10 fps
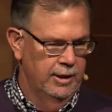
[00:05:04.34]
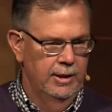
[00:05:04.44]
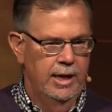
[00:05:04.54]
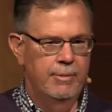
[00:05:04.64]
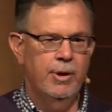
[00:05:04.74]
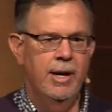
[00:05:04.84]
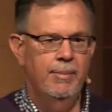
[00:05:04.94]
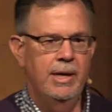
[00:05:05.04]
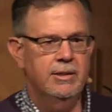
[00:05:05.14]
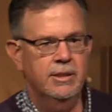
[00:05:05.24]
Abraham
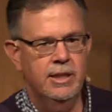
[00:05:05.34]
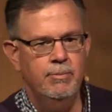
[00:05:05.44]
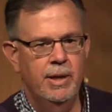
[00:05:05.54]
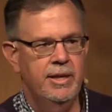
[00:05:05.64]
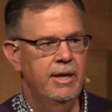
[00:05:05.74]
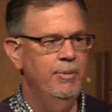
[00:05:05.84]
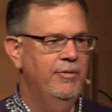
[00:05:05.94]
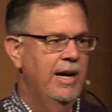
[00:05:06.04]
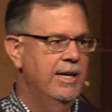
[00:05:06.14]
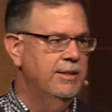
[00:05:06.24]
has a son by the name of
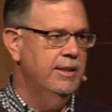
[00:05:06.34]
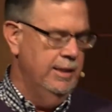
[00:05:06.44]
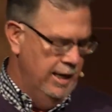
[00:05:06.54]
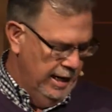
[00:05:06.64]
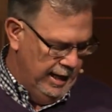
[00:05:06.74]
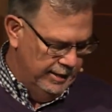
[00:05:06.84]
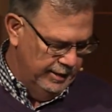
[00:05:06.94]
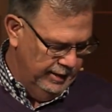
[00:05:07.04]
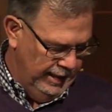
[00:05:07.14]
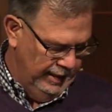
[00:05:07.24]
Isaac.
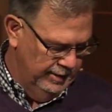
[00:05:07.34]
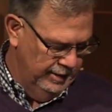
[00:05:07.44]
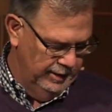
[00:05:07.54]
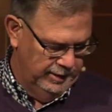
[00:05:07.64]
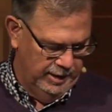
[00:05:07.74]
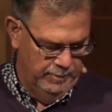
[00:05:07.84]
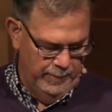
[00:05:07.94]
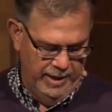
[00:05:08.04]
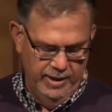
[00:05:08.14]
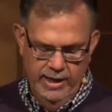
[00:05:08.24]
Isaac has a son
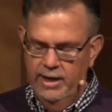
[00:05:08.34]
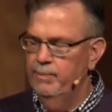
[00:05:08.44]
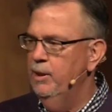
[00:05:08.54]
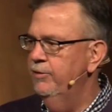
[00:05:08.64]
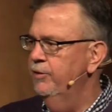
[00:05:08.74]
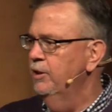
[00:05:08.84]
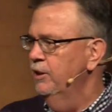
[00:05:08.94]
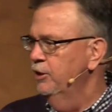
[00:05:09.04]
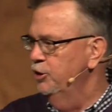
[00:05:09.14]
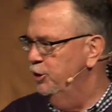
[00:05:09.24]
by the name of
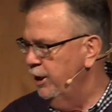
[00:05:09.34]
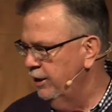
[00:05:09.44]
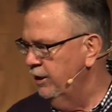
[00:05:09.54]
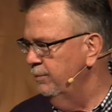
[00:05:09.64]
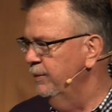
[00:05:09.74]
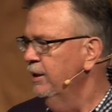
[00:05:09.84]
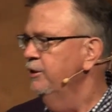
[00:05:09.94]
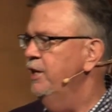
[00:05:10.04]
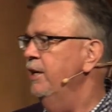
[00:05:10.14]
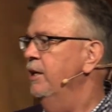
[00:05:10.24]
Jacob.
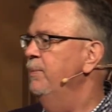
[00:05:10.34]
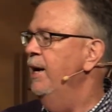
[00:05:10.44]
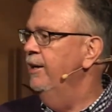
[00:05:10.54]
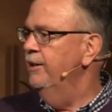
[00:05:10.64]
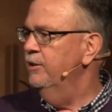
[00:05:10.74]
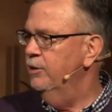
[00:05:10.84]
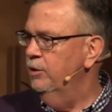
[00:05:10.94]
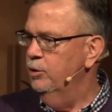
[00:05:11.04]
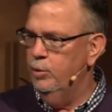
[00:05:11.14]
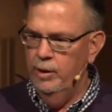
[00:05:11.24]
Jacob has
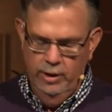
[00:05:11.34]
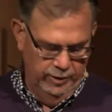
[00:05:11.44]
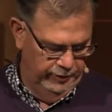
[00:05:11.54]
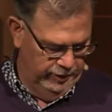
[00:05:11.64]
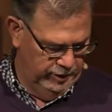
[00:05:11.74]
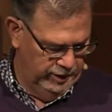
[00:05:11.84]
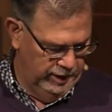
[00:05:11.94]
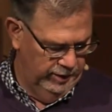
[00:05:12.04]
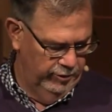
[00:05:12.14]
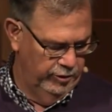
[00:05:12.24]
12
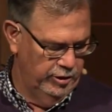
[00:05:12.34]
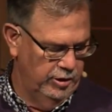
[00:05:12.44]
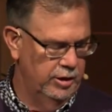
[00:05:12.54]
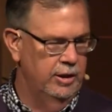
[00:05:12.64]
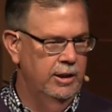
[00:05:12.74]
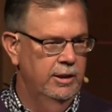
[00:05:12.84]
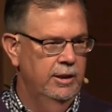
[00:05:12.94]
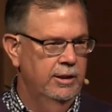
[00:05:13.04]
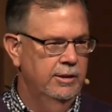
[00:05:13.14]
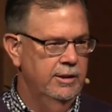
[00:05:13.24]
sons.
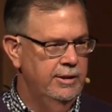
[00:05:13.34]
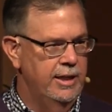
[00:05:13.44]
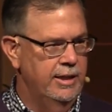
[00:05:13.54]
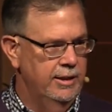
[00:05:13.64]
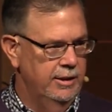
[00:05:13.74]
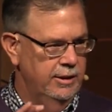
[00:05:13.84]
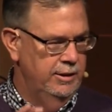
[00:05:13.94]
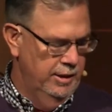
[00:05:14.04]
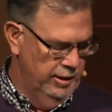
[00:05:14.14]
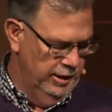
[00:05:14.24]
The second
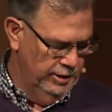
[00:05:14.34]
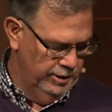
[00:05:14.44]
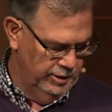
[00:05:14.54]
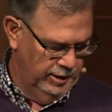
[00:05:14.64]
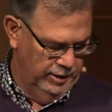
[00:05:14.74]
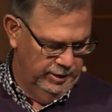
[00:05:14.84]
youngest